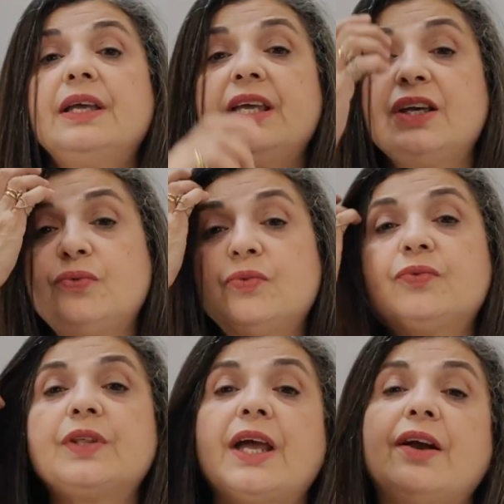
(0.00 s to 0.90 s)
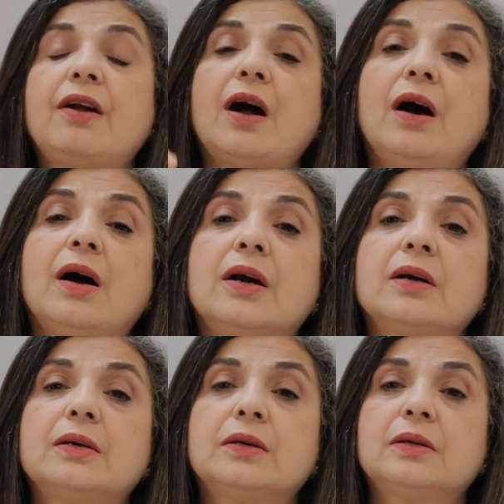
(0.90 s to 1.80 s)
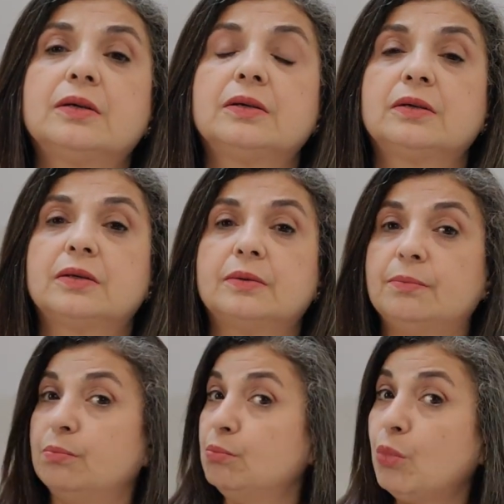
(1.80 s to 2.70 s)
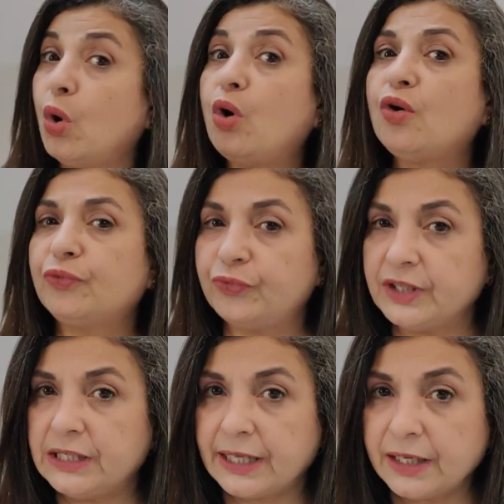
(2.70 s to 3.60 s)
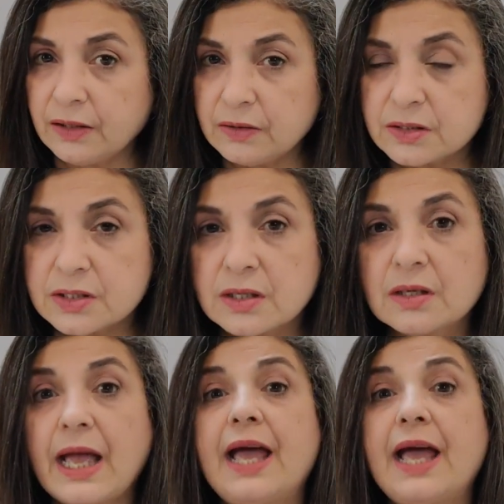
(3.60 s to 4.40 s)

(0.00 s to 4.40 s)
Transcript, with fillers: If there are more feelings